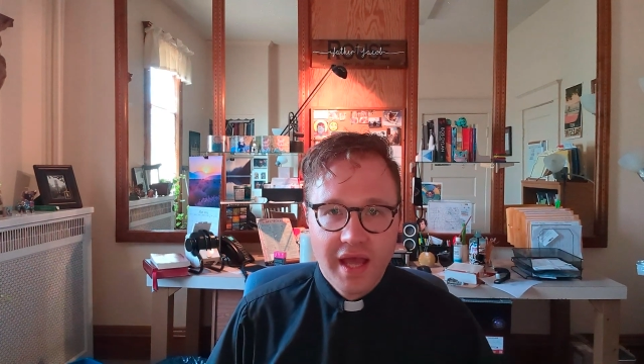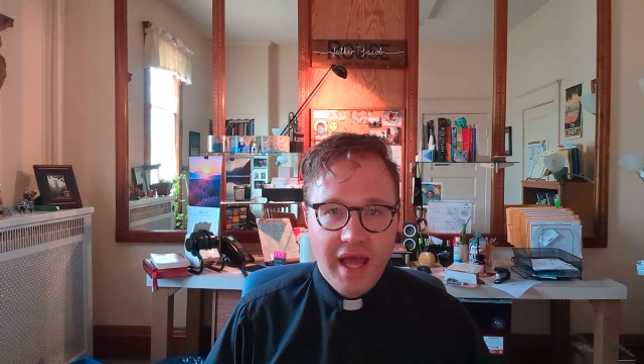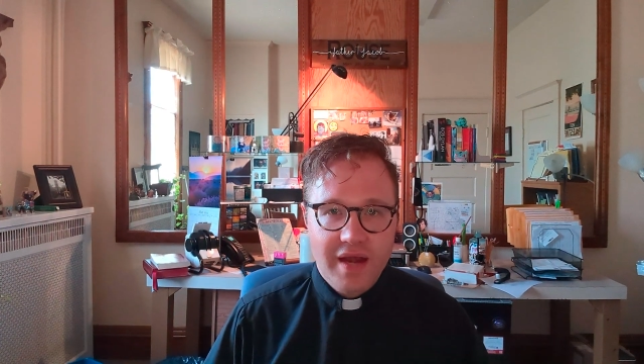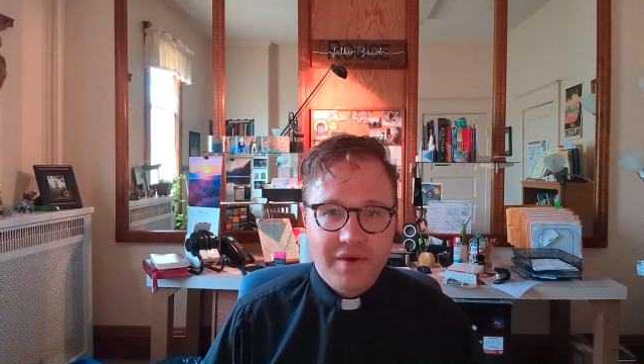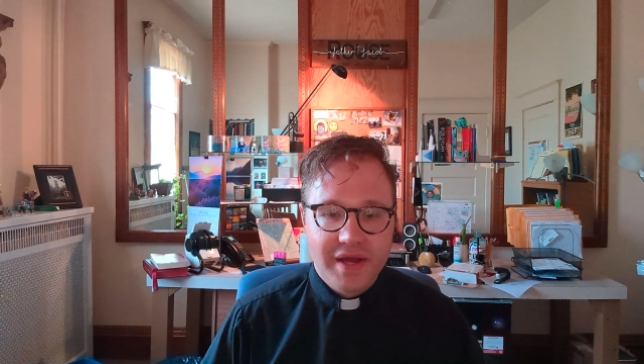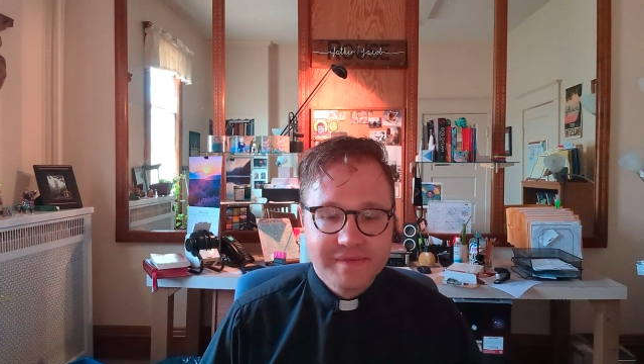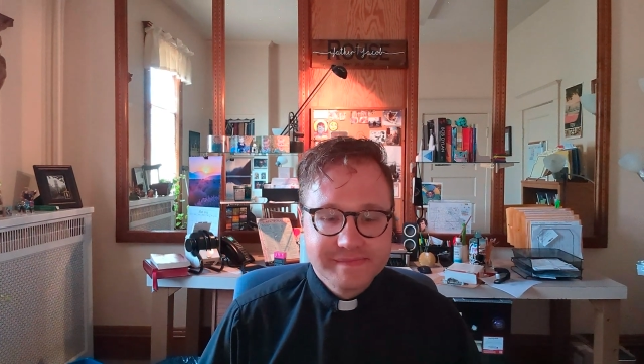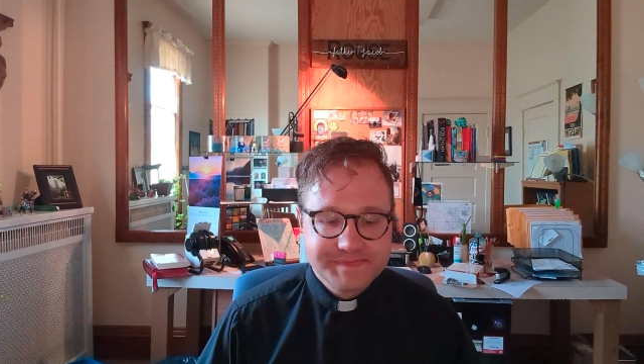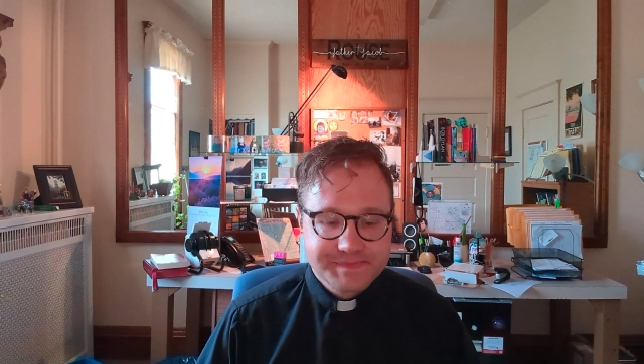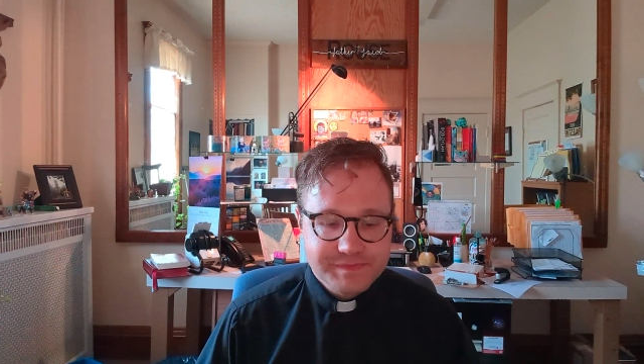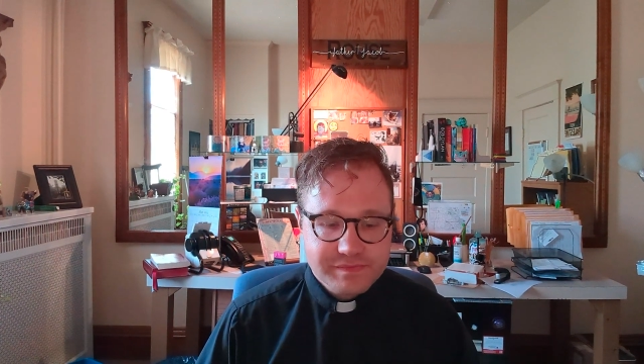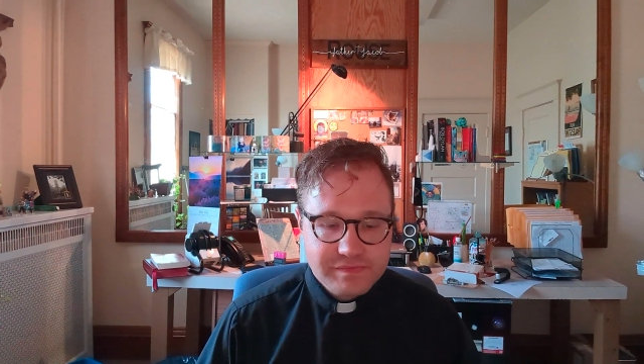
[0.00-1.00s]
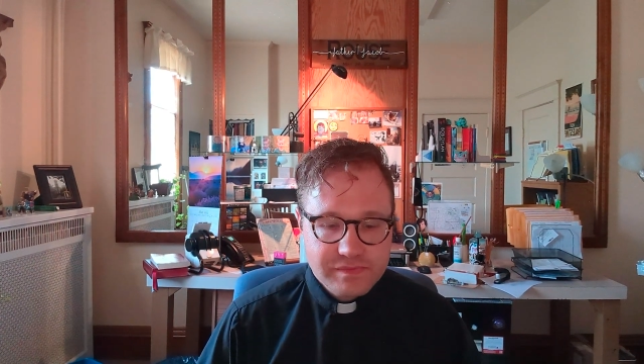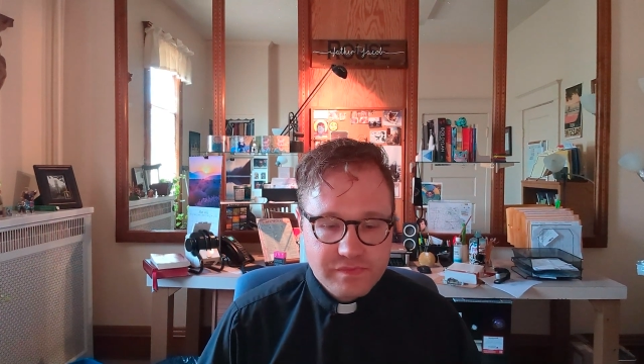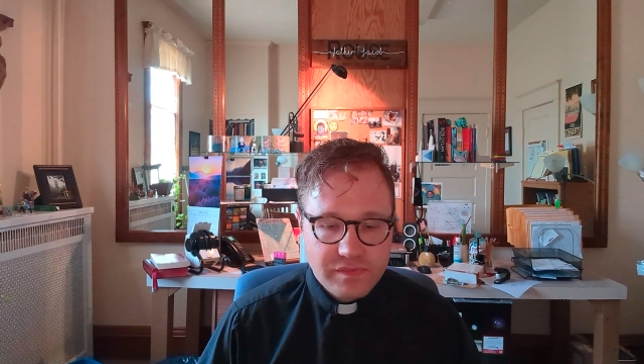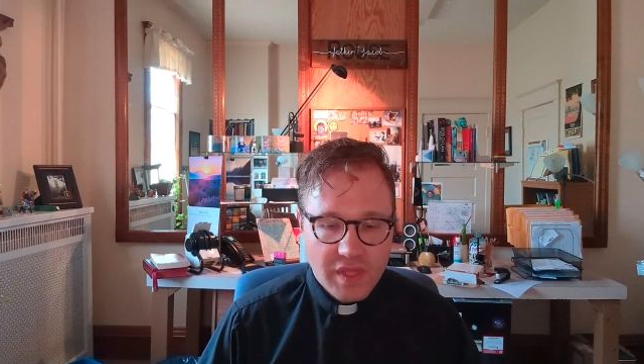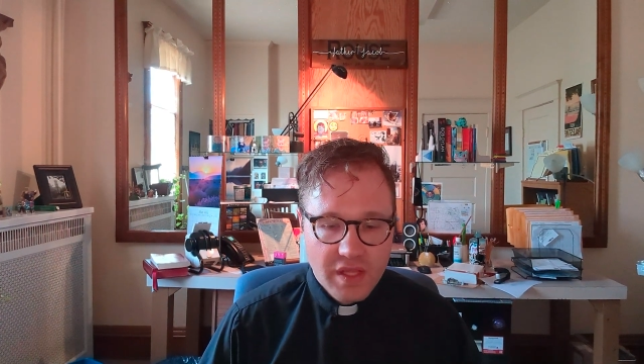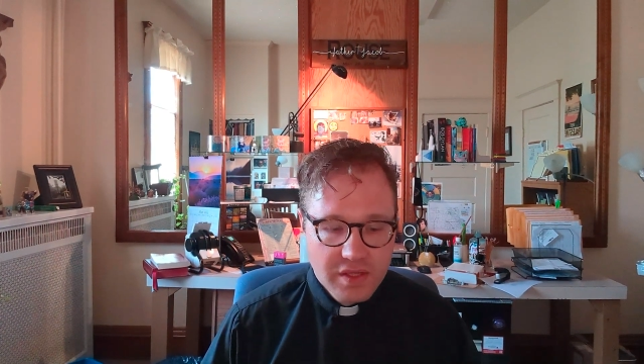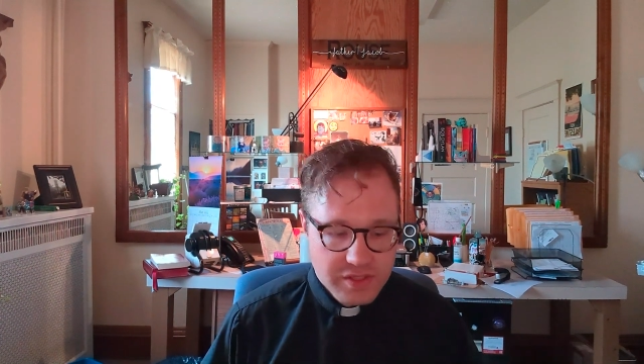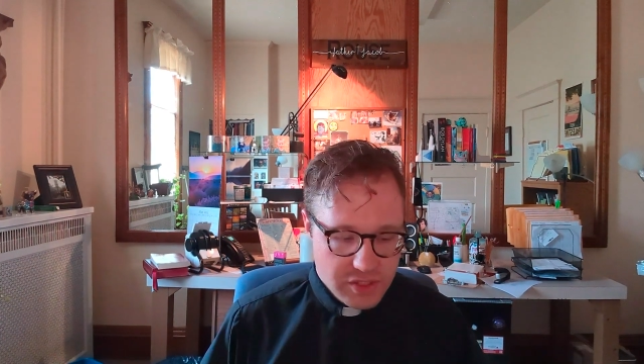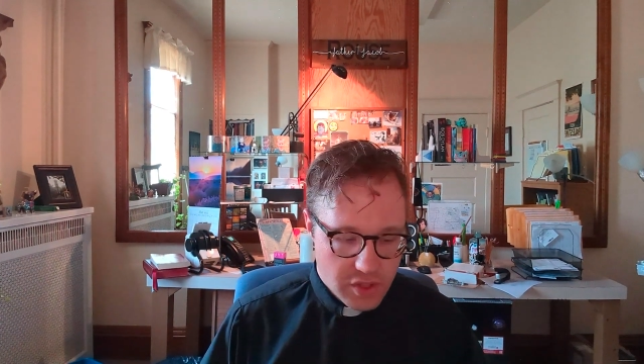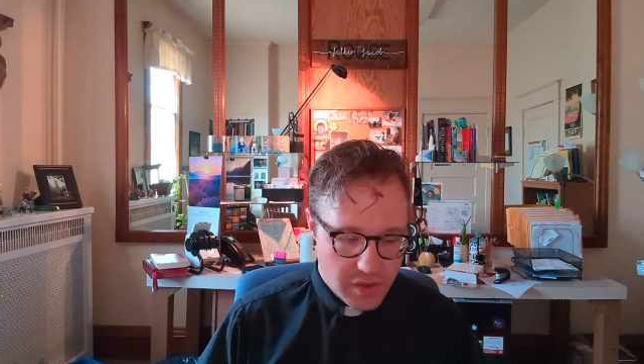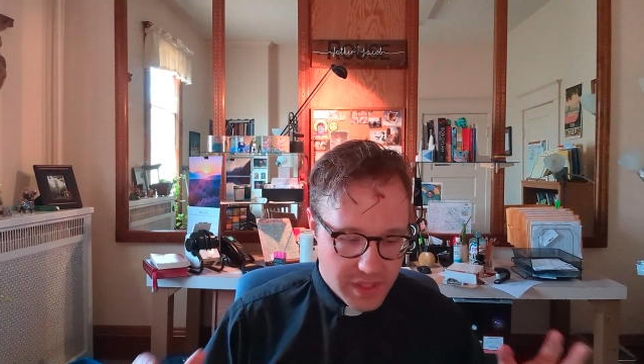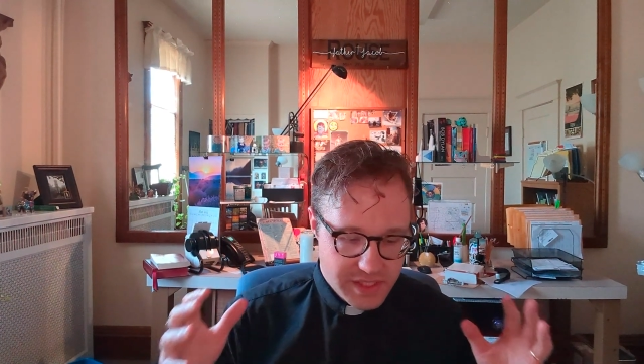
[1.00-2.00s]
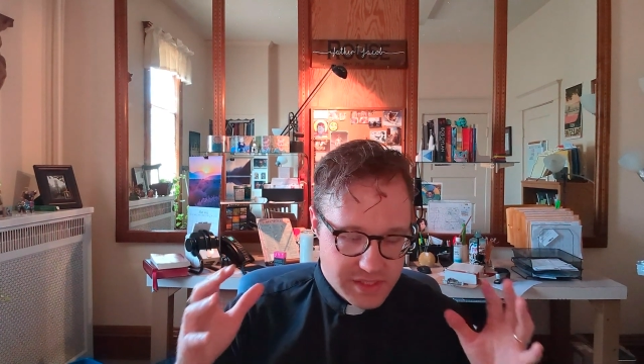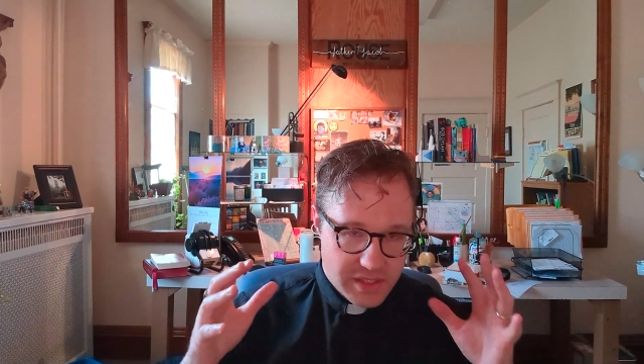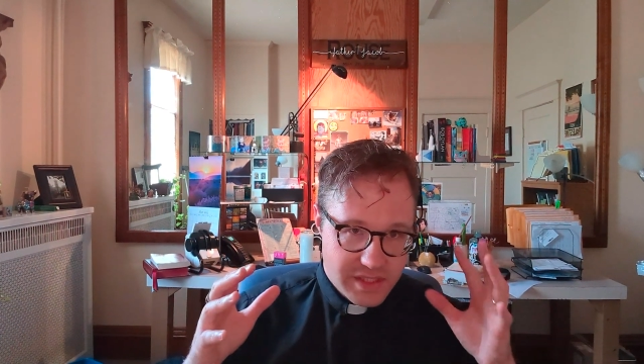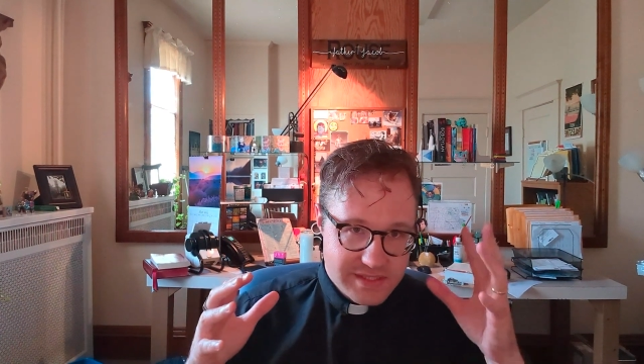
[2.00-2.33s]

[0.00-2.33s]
Anyway, so he took